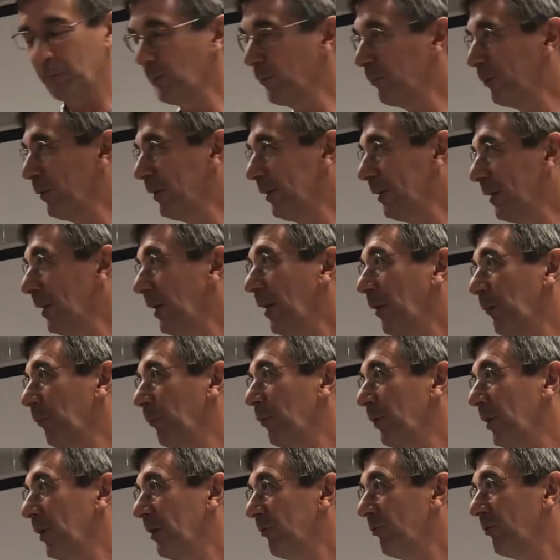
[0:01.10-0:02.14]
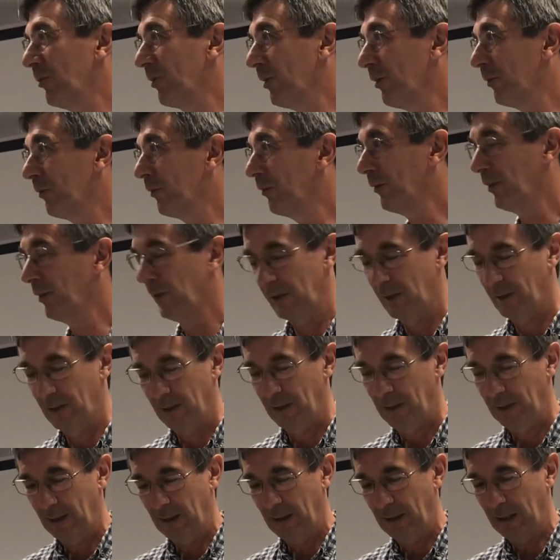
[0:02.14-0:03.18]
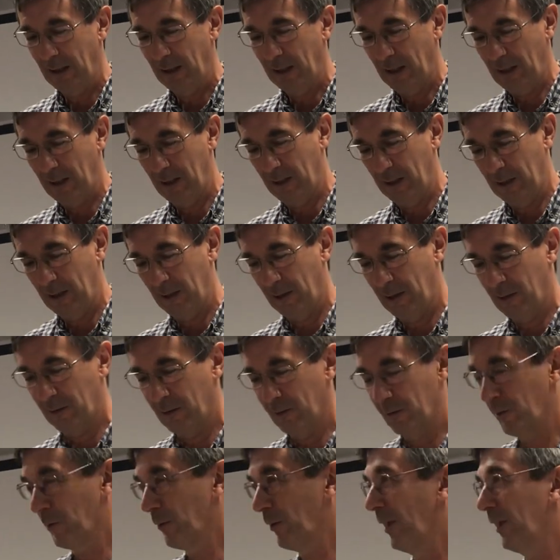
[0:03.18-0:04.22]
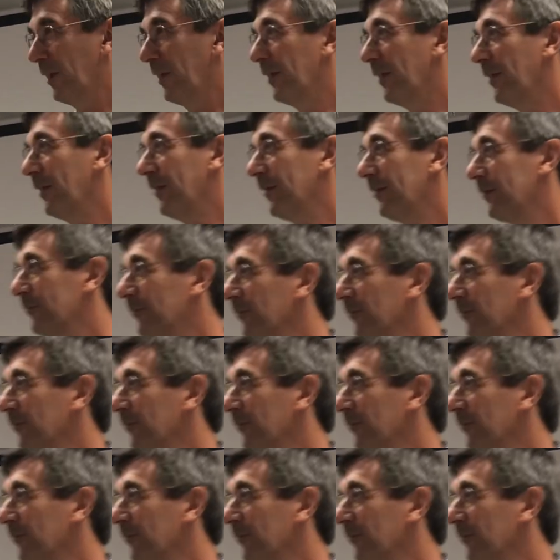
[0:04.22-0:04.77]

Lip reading: will be brief, so I'll go ahead. And